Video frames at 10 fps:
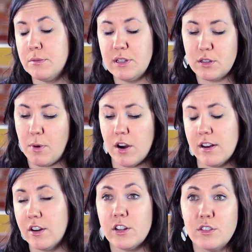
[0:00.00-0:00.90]
to be smart
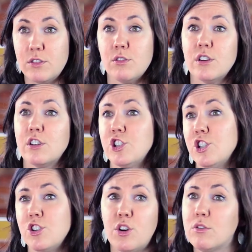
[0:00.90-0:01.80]
and a good student and she
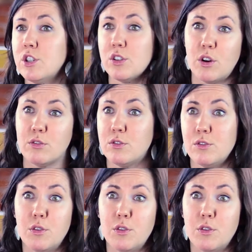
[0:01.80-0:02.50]
should know if she goes